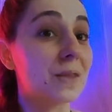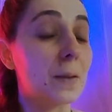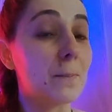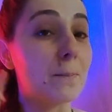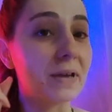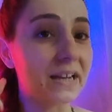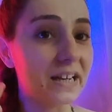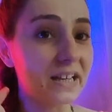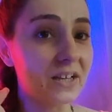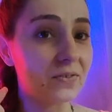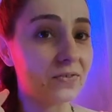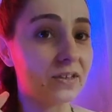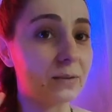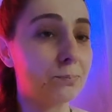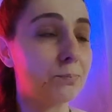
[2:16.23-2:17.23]

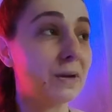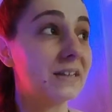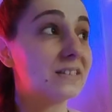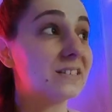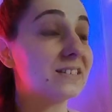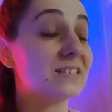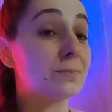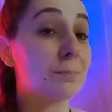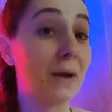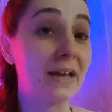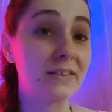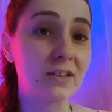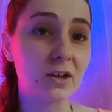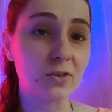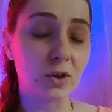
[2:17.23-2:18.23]
belief, that by this
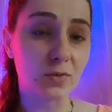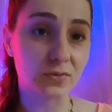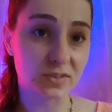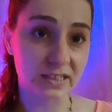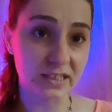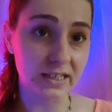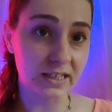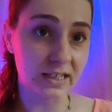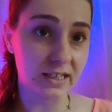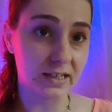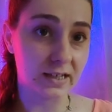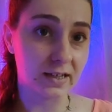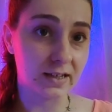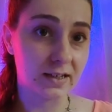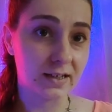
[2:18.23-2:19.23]
pattern of
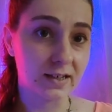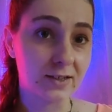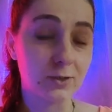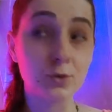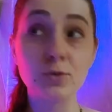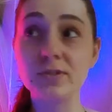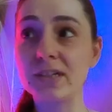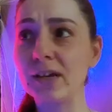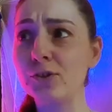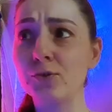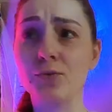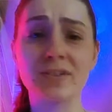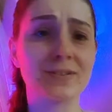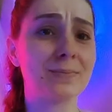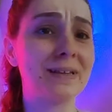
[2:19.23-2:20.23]
thinking. You thought you
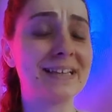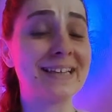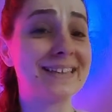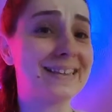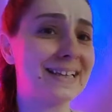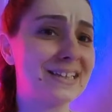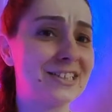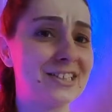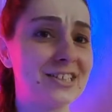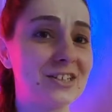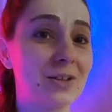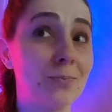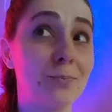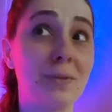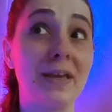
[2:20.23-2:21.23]
was making
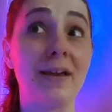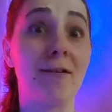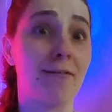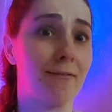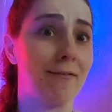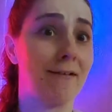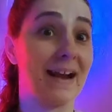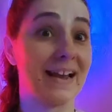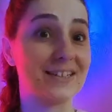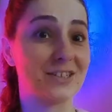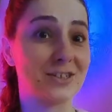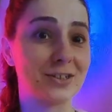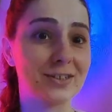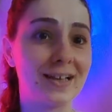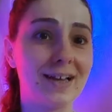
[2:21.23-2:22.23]
decision, being
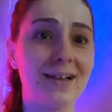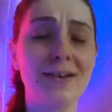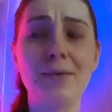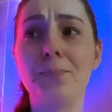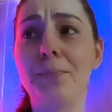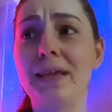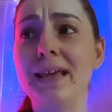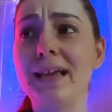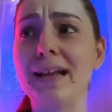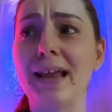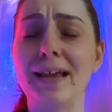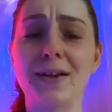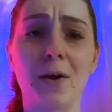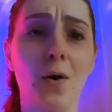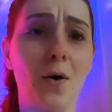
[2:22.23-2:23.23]
rational, being
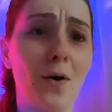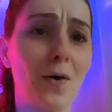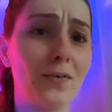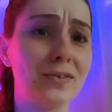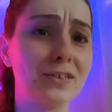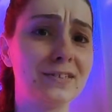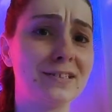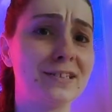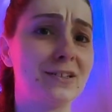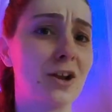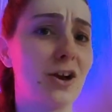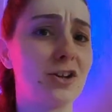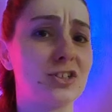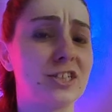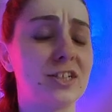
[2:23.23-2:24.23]
like, oh, this is
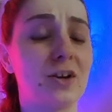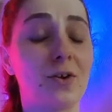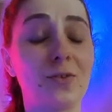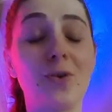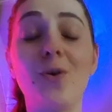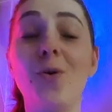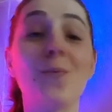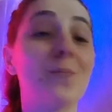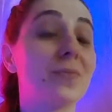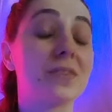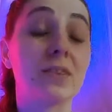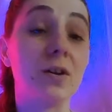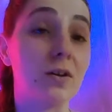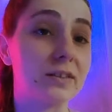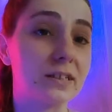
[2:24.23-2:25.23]
logic or no.
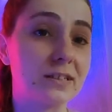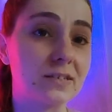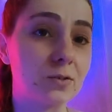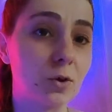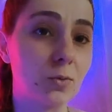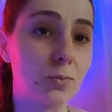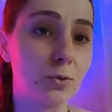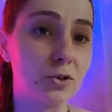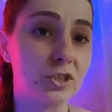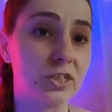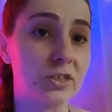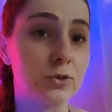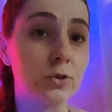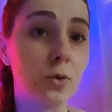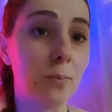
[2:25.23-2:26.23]
No, this is all
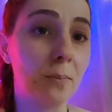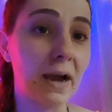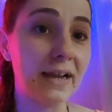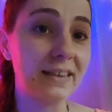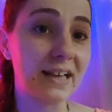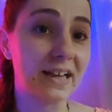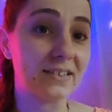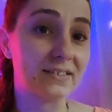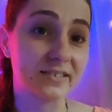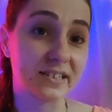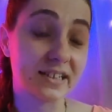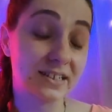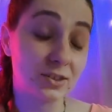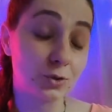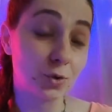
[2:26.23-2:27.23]
bullshit. Your mind has
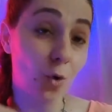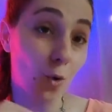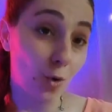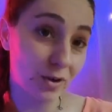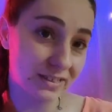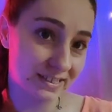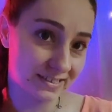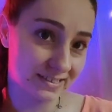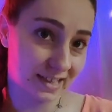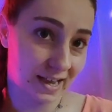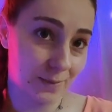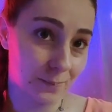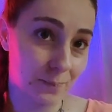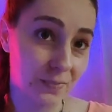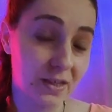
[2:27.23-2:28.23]
tricked you all this
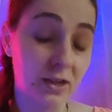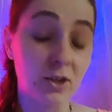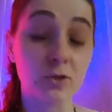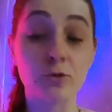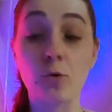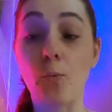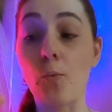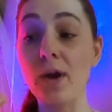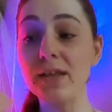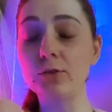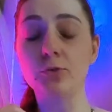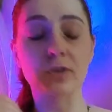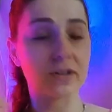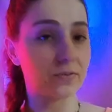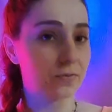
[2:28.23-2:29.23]
time. So when
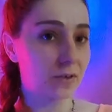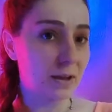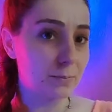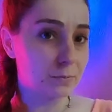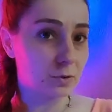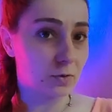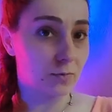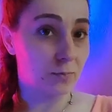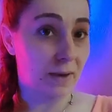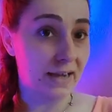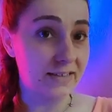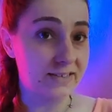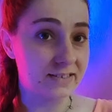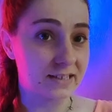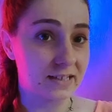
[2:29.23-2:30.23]
you reframe your
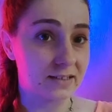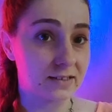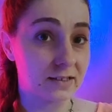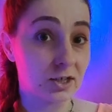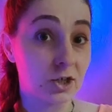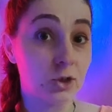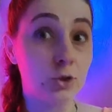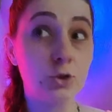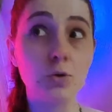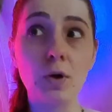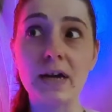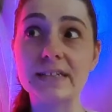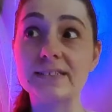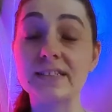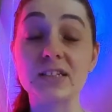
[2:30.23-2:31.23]
mindset, you
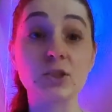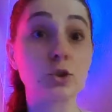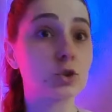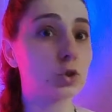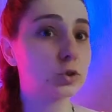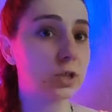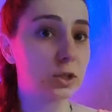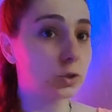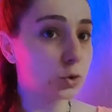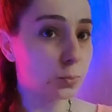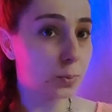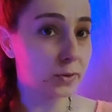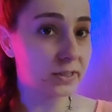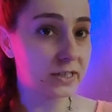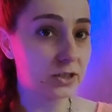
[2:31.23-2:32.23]
access a total new
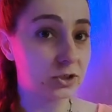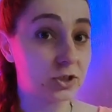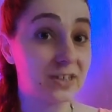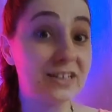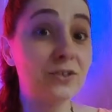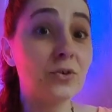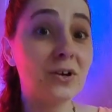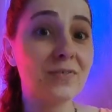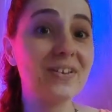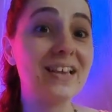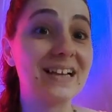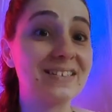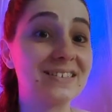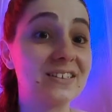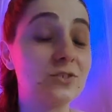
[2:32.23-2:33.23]
potential, and you even
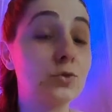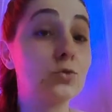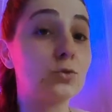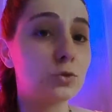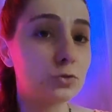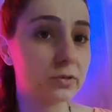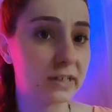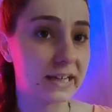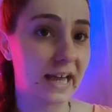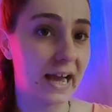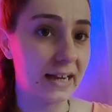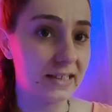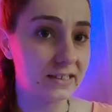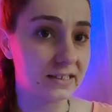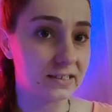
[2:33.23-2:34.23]
access to new
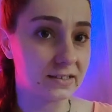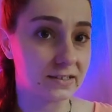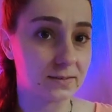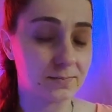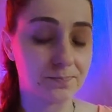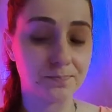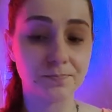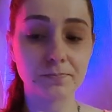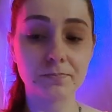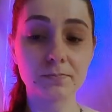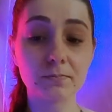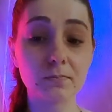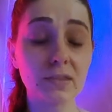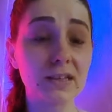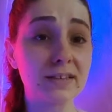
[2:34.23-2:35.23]
realities.
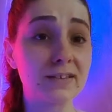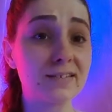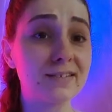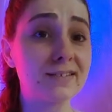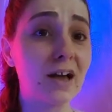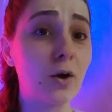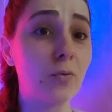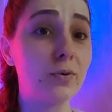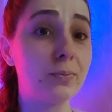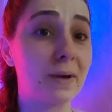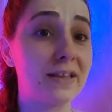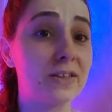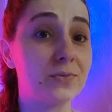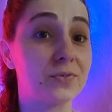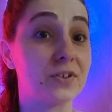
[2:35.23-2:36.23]
This is how we
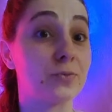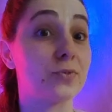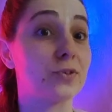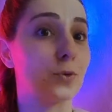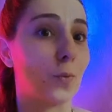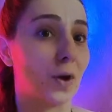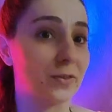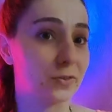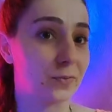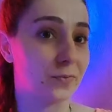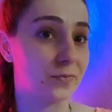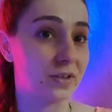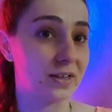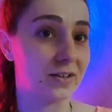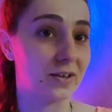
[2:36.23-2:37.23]
manifest with the quantum
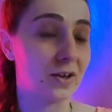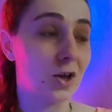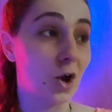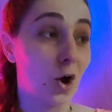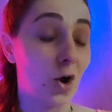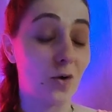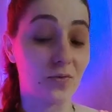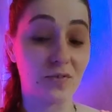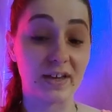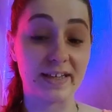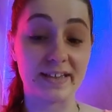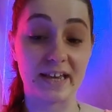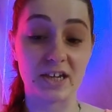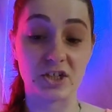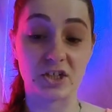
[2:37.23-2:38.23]
field of
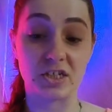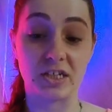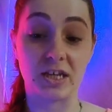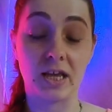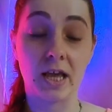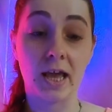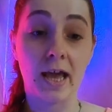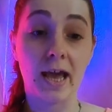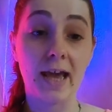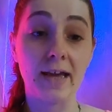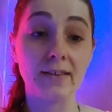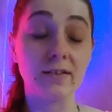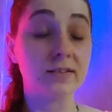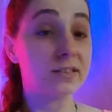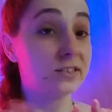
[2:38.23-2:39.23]
energy.
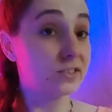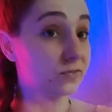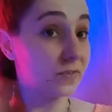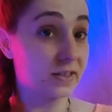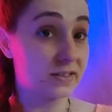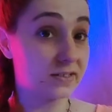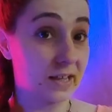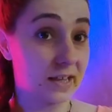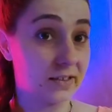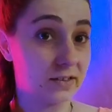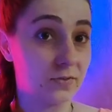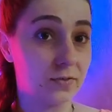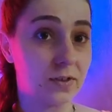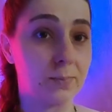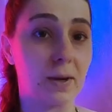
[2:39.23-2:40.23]
And this is very
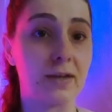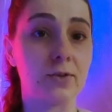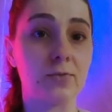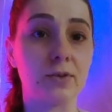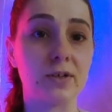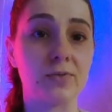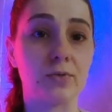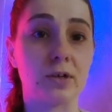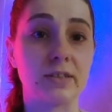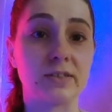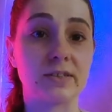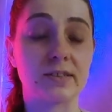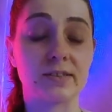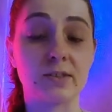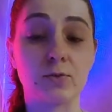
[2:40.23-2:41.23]
scientific, by the way, if you're
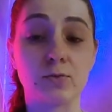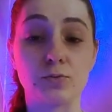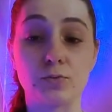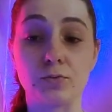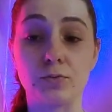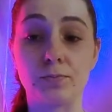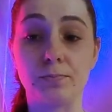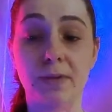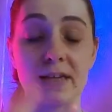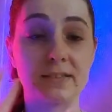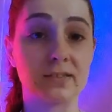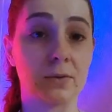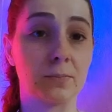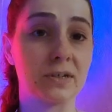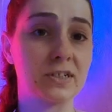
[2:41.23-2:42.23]
interested to make
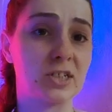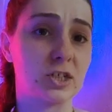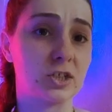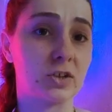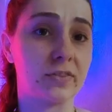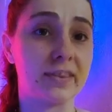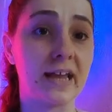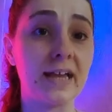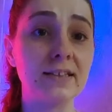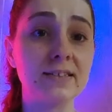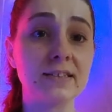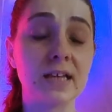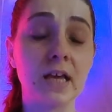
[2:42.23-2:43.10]
some research on that.